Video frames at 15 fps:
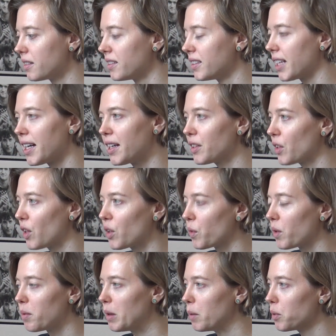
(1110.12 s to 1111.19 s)
dialogue
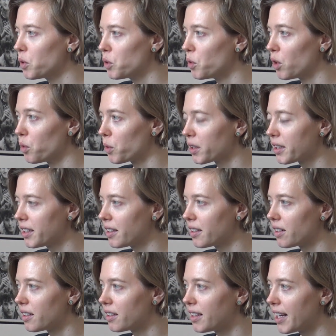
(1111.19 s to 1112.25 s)
with people who are working
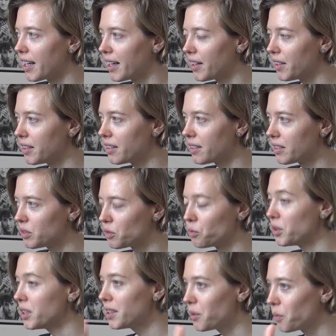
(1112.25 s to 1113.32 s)
on areas
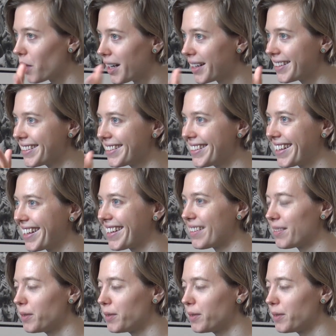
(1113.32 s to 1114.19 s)
really widely,